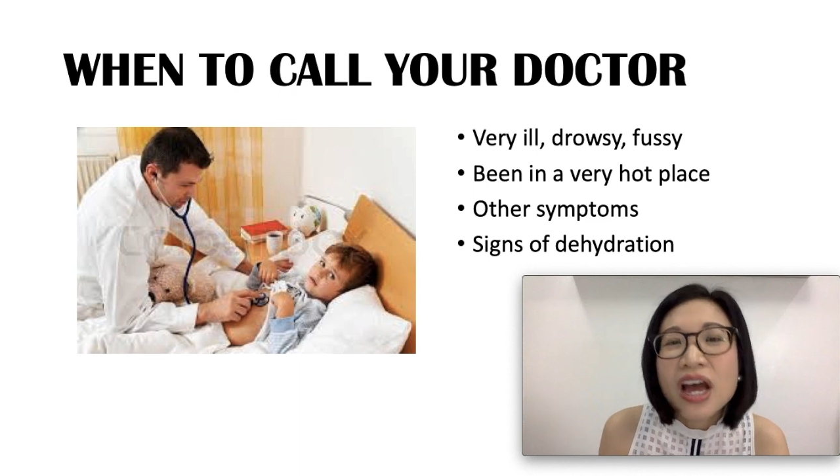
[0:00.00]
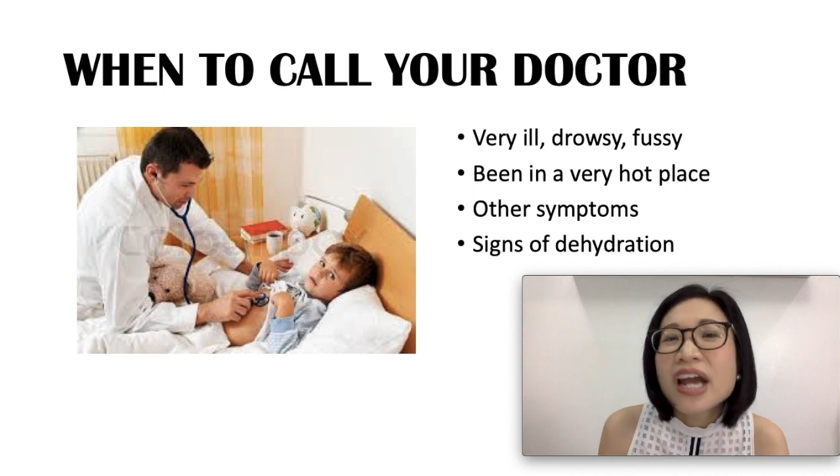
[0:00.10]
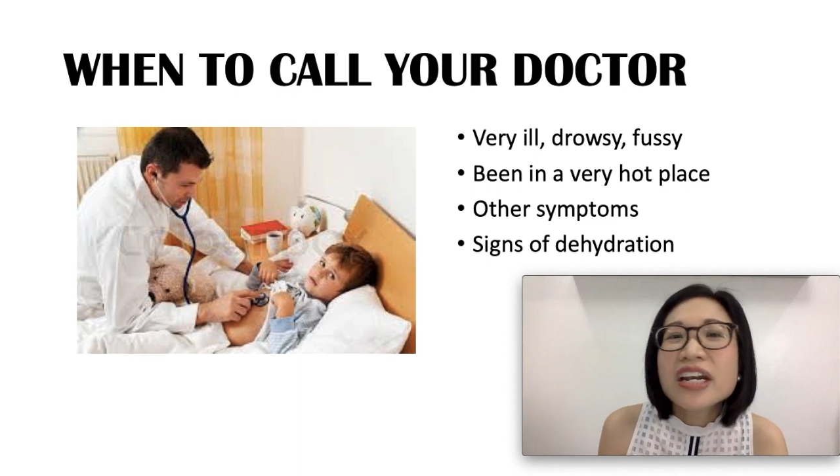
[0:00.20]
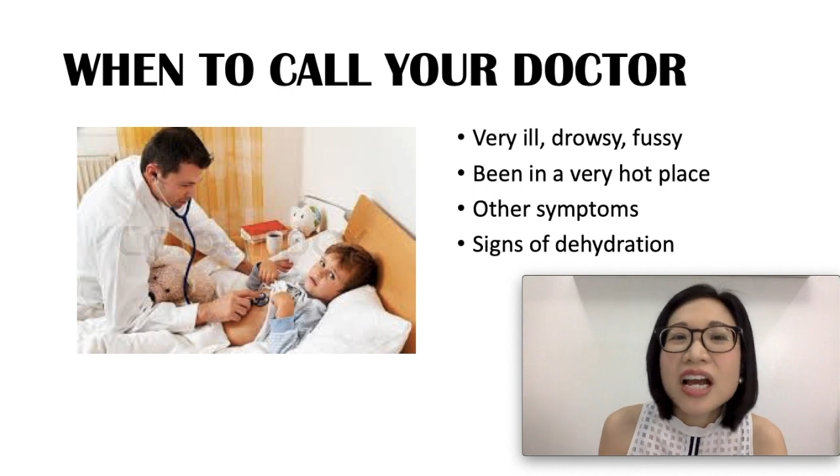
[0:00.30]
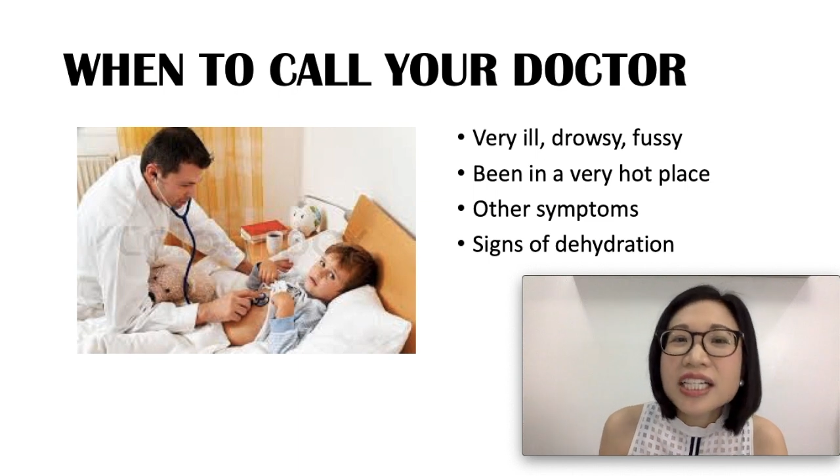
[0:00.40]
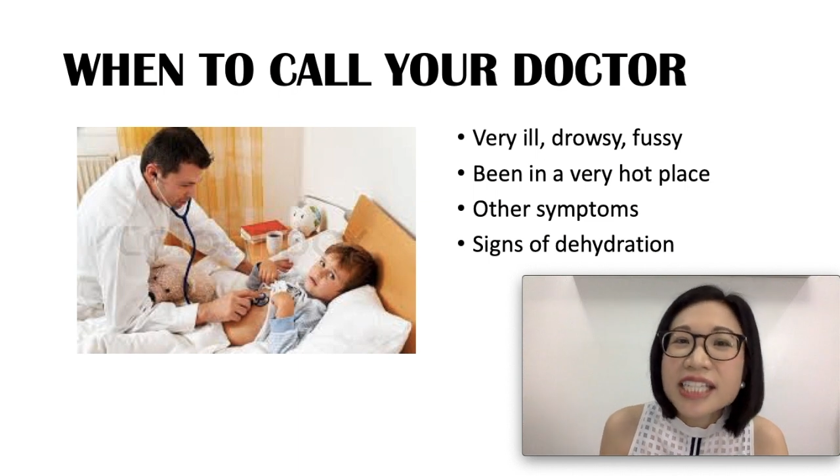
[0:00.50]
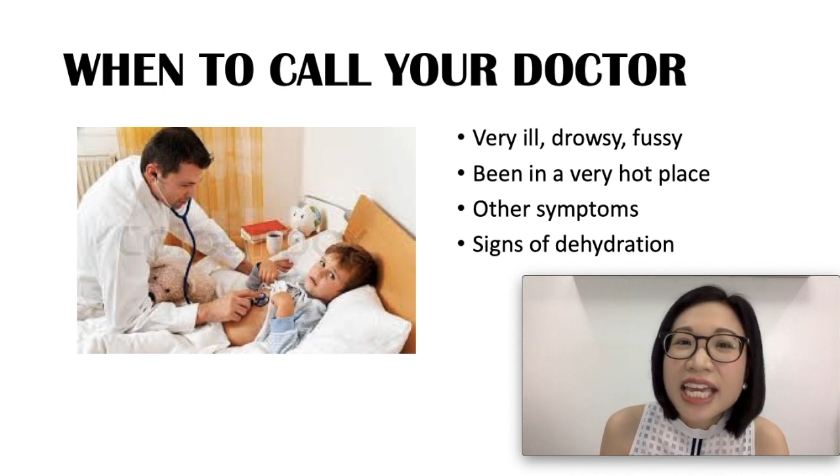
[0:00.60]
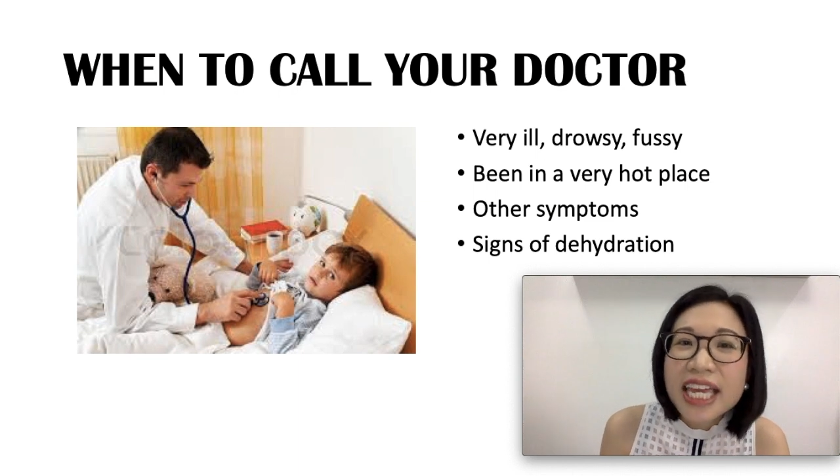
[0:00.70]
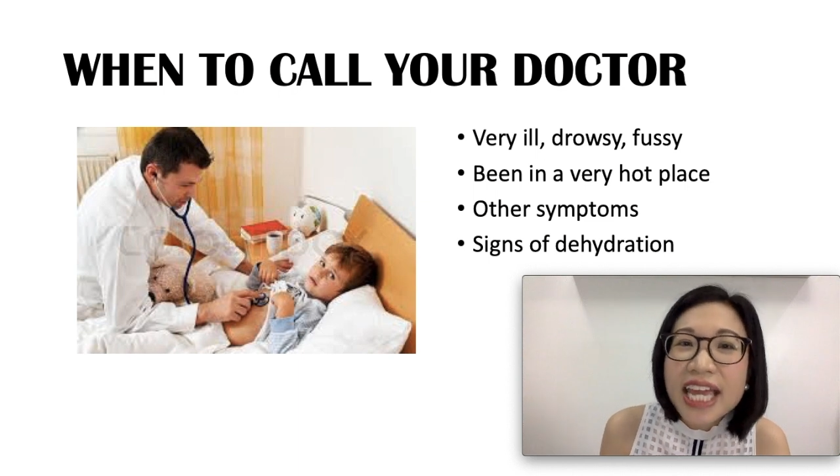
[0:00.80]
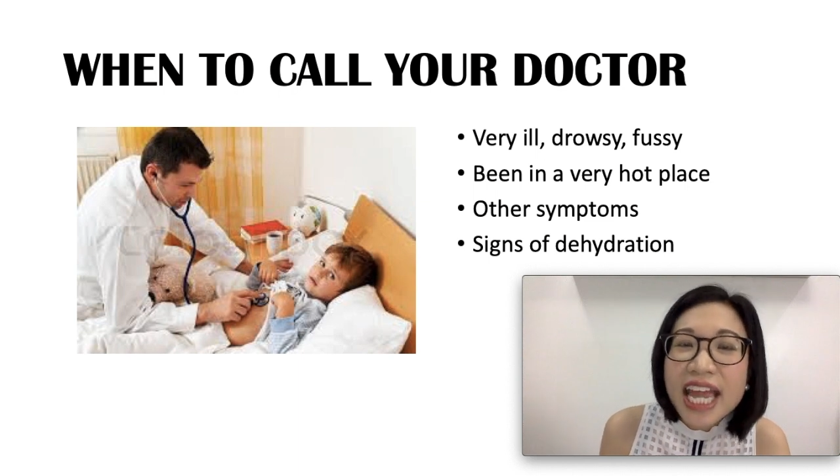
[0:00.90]
not
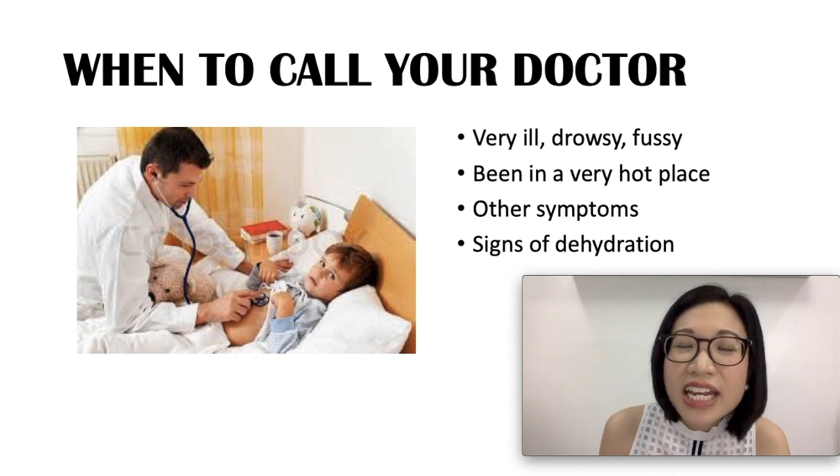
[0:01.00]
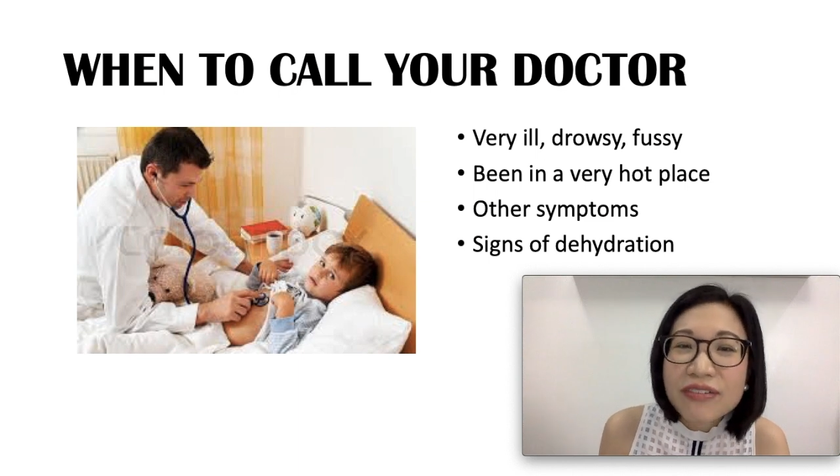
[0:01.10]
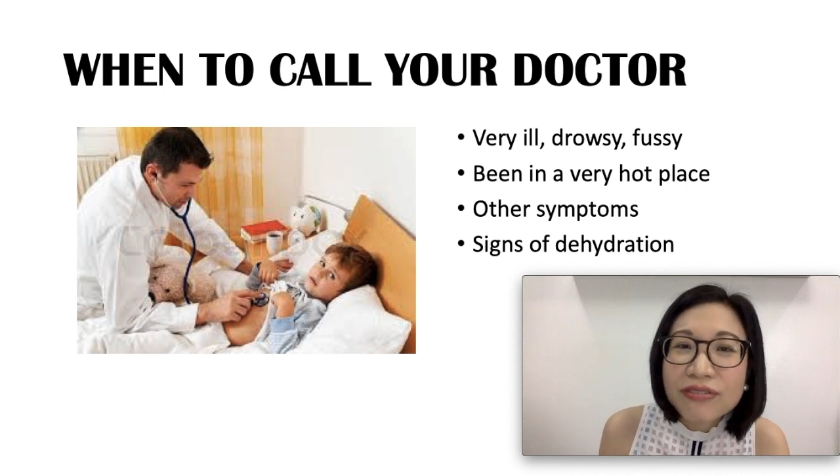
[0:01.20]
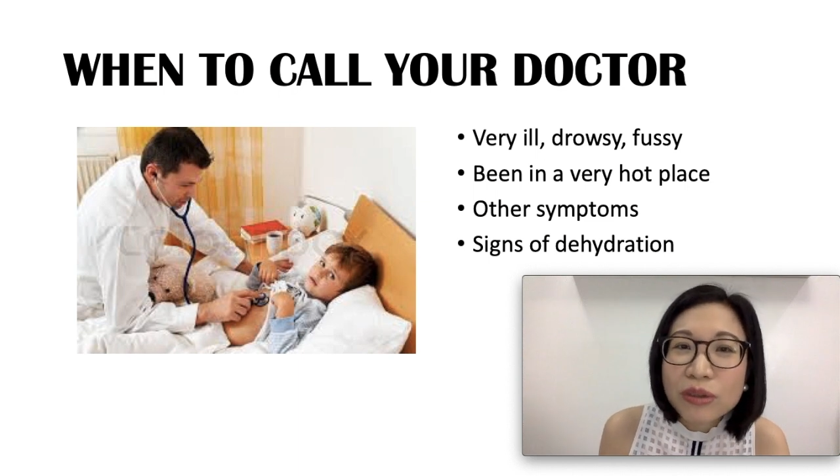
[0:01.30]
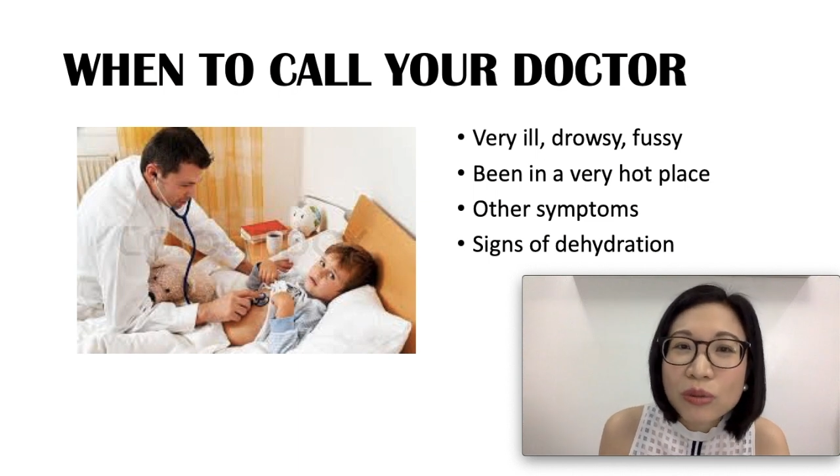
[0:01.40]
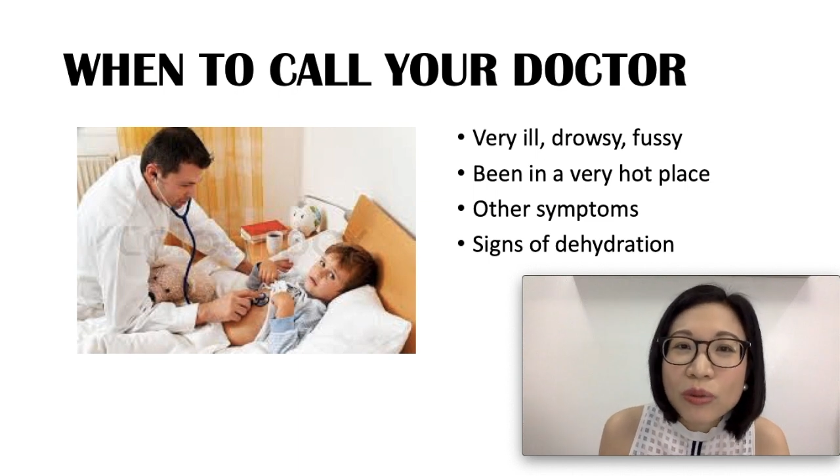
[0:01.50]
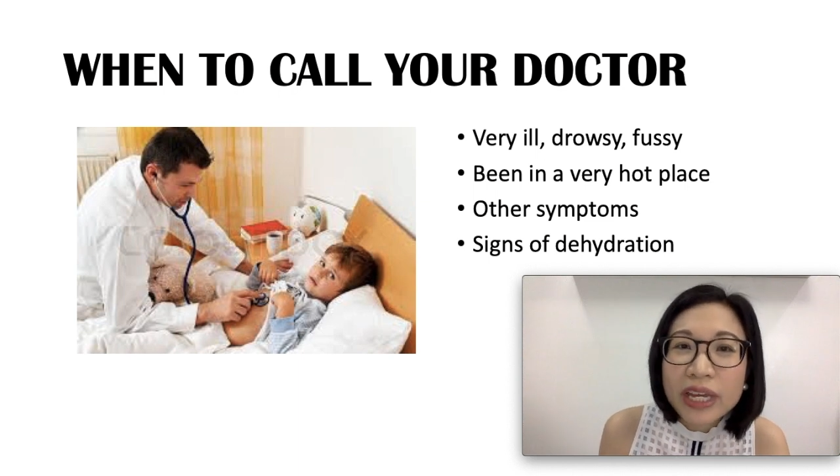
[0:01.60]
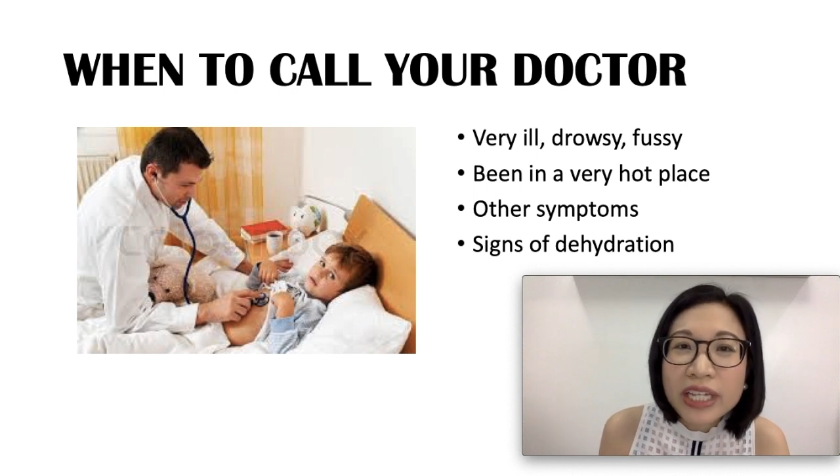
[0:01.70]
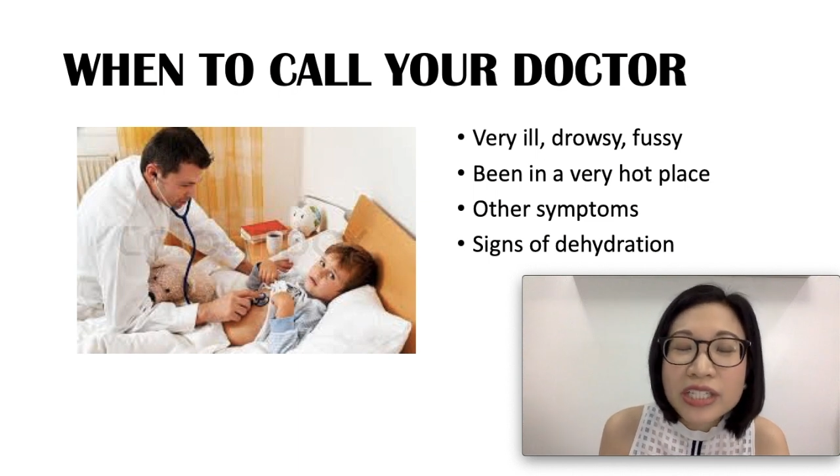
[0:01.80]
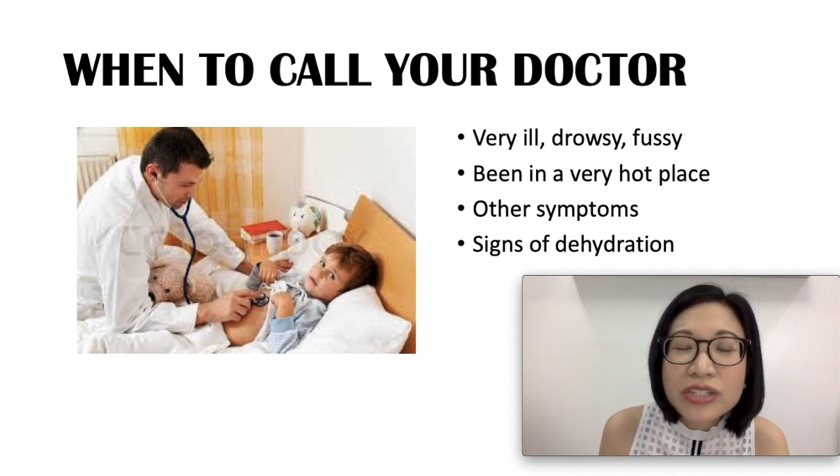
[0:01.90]
taking any
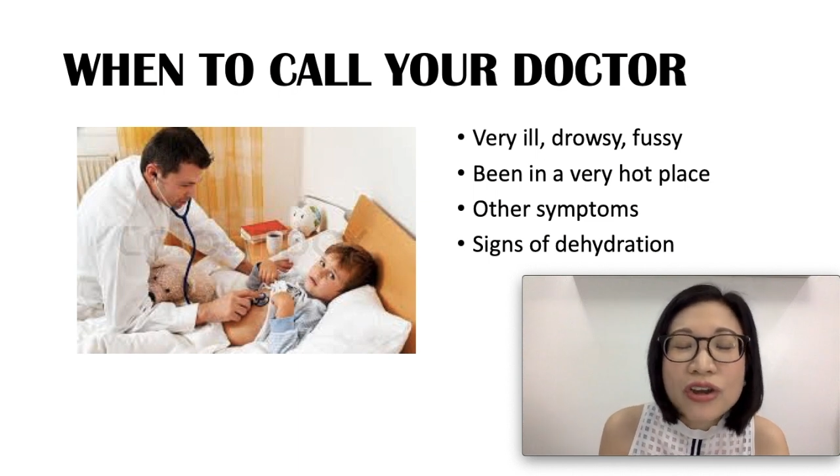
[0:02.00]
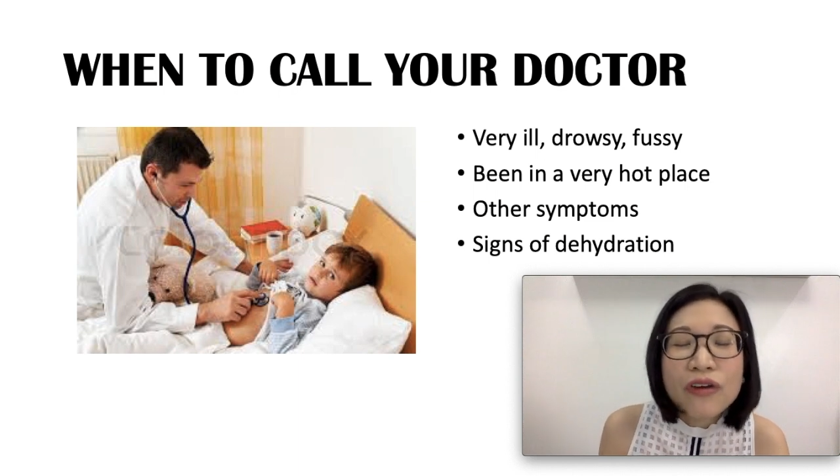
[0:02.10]
fluids,